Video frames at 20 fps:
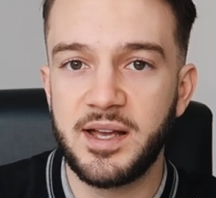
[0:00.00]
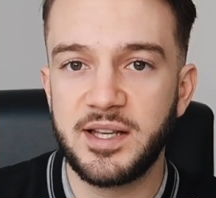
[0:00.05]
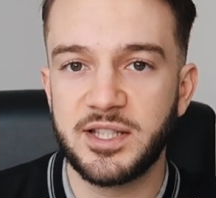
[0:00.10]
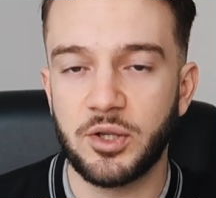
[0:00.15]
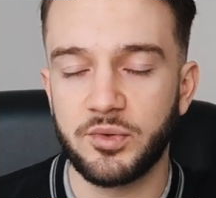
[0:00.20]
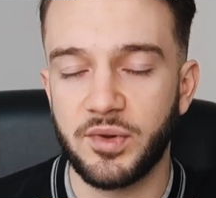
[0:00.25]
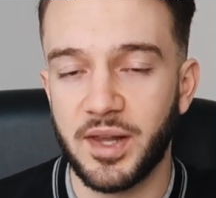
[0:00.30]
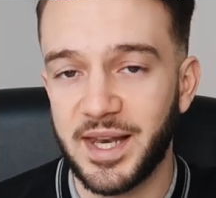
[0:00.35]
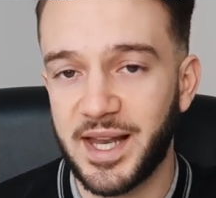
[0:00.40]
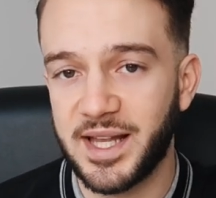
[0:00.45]

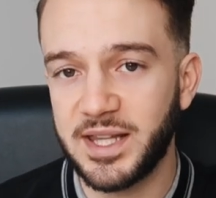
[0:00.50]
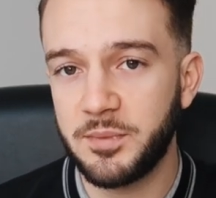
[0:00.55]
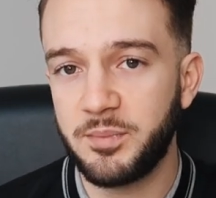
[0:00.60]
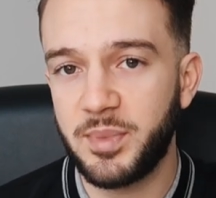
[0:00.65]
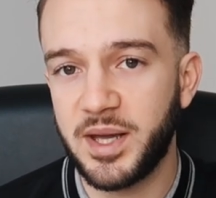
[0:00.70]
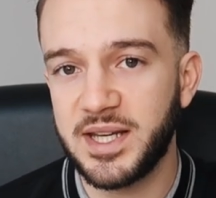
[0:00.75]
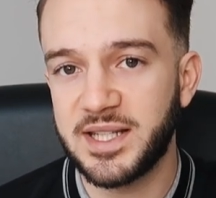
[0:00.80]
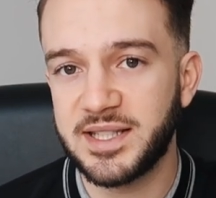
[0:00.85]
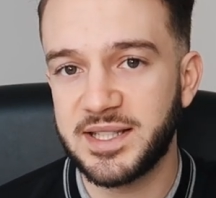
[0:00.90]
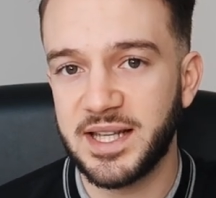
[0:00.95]
So the landing
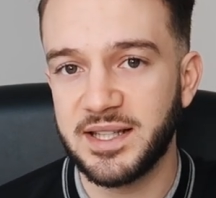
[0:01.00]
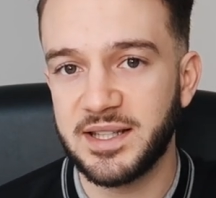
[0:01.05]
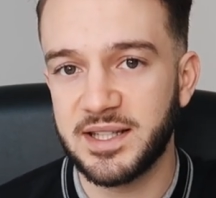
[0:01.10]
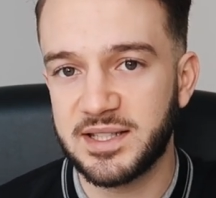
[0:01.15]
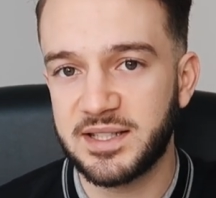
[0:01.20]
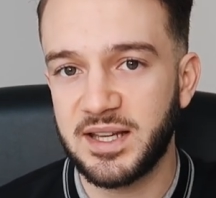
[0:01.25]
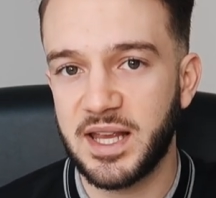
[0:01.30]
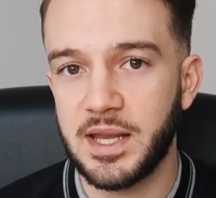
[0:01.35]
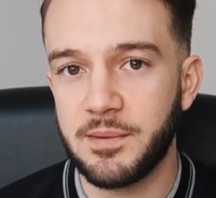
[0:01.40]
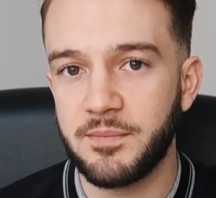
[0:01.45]
page stayed the
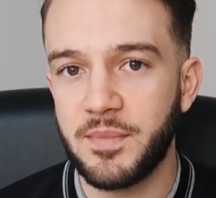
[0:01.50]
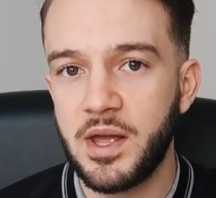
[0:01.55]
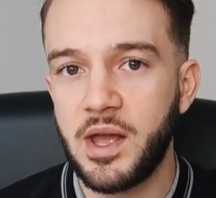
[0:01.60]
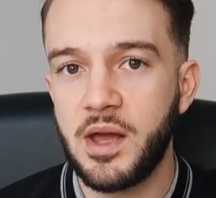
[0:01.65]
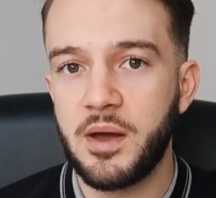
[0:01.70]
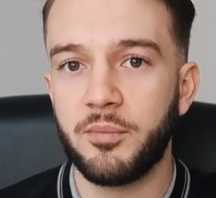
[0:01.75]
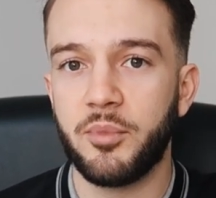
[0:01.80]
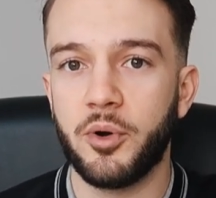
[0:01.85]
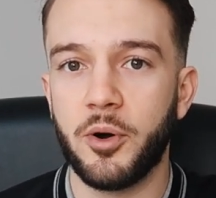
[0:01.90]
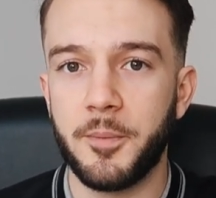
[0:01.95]
same,
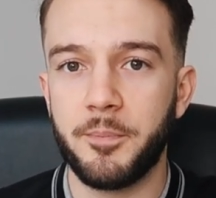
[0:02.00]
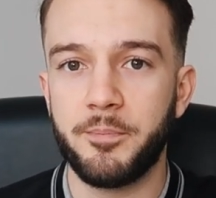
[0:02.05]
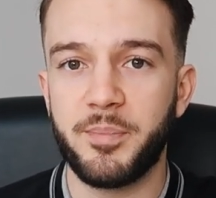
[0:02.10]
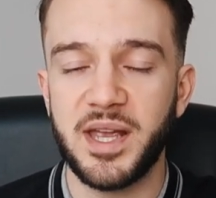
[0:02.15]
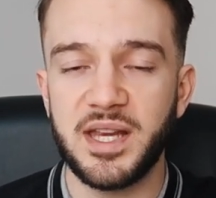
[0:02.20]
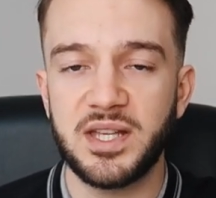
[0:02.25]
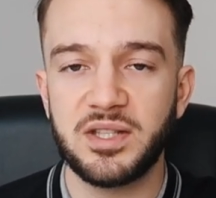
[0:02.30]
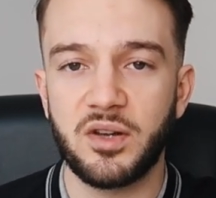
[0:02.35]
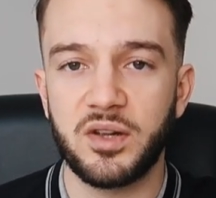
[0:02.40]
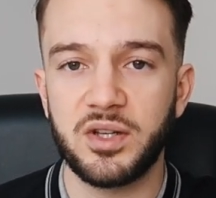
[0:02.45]
but
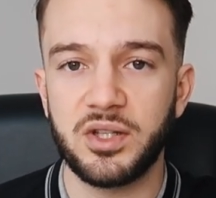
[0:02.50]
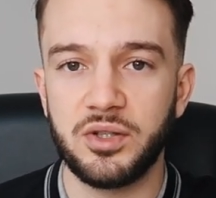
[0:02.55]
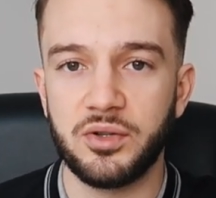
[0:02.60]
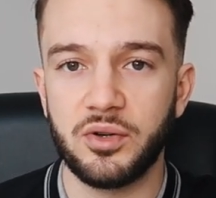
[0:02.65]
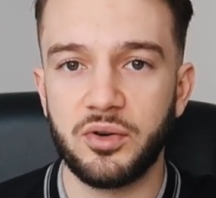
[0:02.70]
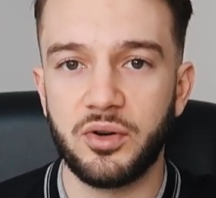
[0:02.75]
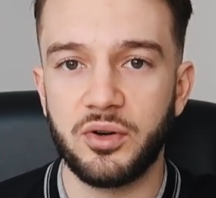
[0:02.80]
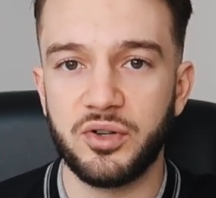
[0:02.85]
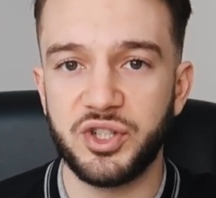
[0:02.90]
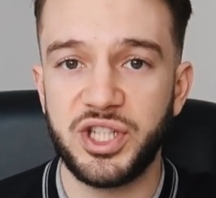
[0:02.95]
based on
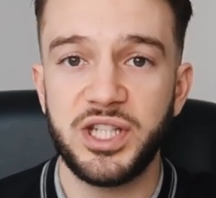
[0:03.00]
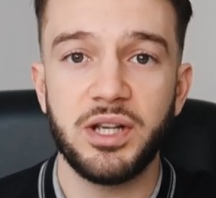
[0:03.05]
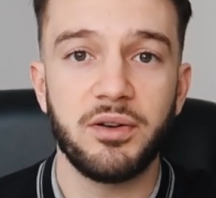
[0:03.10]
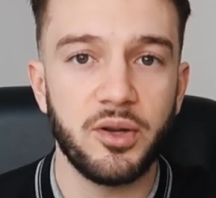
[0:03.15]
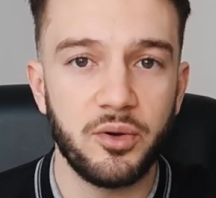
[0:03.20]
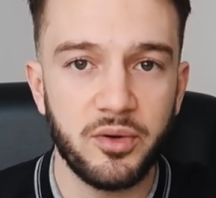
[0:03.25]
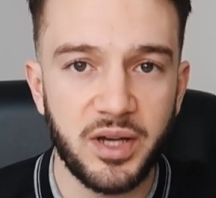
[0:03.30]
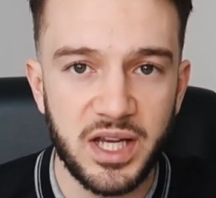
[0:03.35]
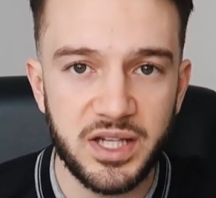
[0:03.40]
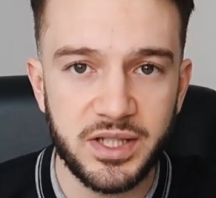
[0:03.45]
your
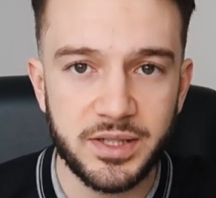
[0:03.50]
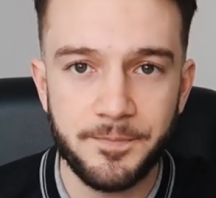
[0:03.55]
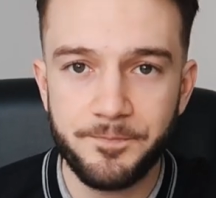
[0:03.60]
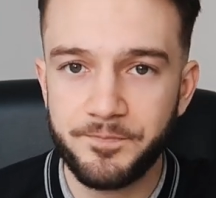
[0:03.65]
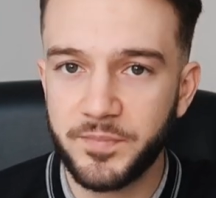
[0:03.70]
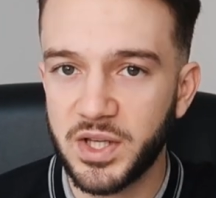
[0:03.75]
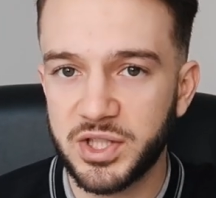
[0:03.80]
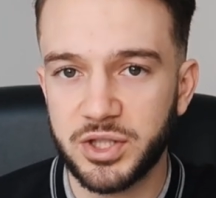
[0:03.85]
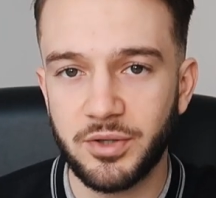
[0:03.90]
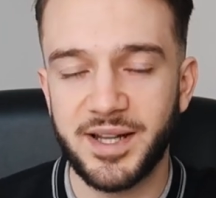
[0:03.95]
geolocation,
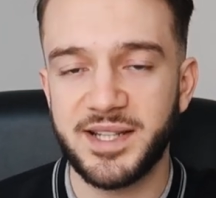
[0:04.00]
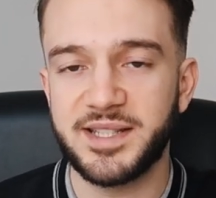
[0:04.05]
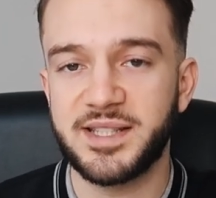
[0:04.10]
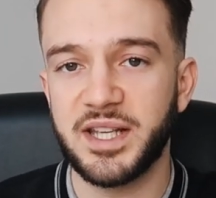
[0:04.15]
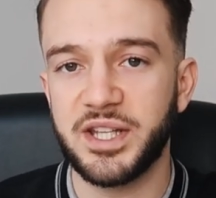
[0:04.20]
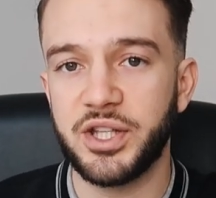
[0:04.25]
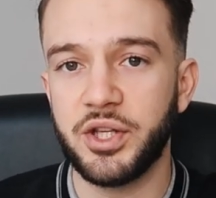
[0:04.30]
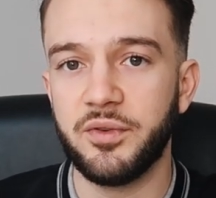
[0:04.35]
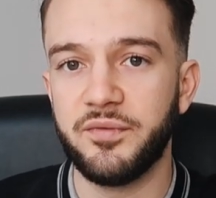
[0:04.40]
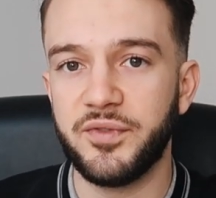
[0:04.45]
so let's
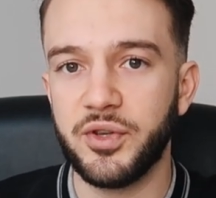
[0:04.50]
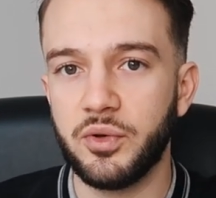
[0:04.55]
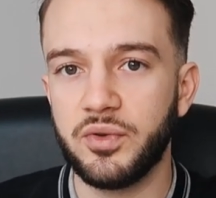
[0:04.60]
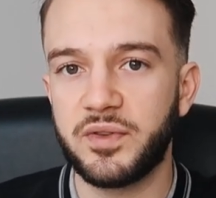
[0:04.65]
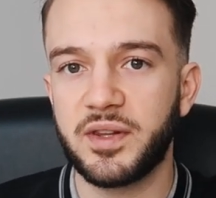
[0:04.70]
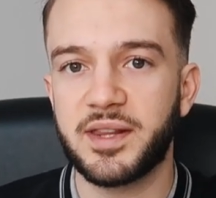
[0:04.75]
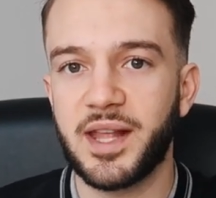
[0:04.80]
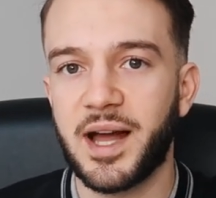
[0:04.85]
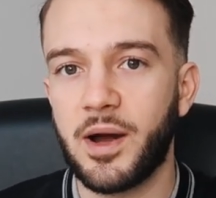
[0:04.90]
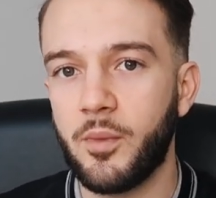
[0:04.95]
say you
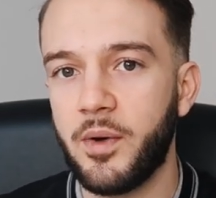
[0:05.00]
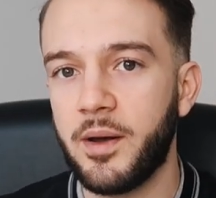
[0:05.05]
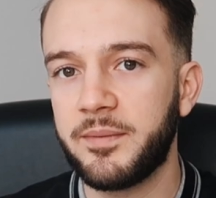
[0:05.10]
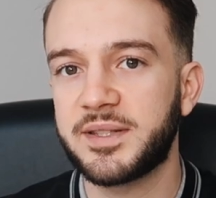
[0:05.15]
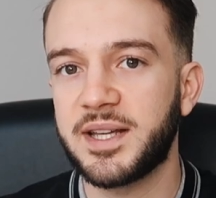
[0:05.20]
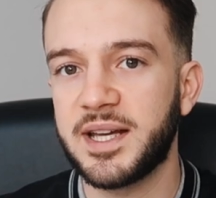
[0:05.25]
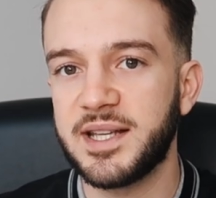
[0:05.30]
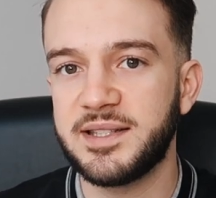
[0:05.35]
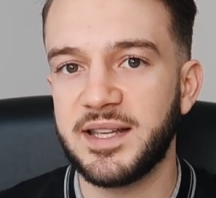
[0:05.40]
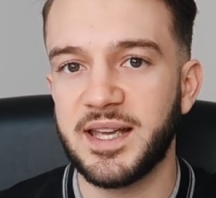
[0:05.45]
viewed that
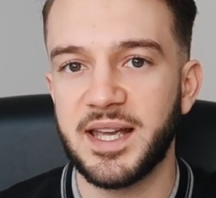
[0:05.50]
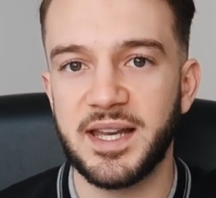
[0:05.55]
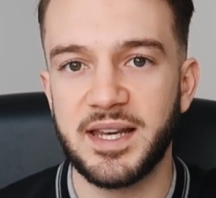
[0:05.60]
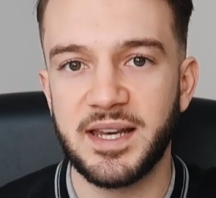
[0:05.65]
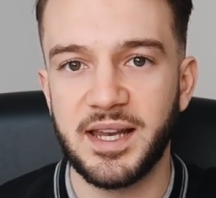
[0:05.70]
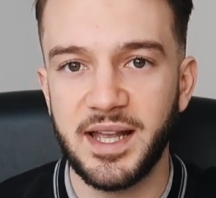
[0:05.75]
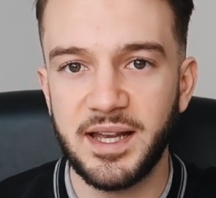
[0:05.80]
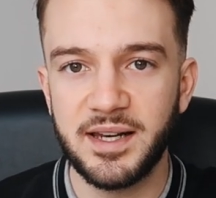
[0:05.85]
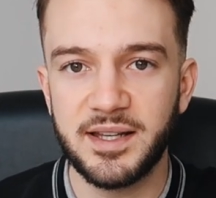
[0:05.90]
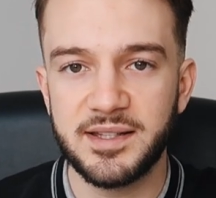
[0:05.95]
website
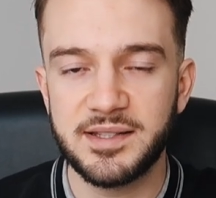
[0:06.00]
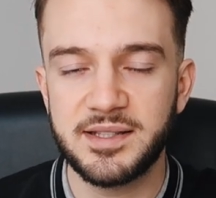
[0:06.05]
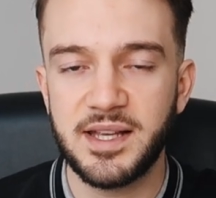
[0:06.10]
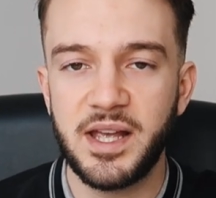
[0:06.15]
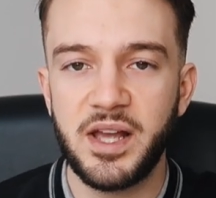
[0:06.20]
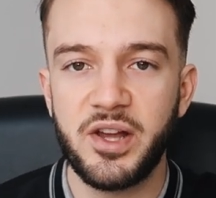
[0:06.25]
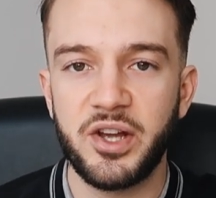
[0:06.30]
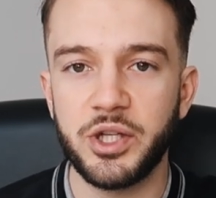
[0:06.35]
in England,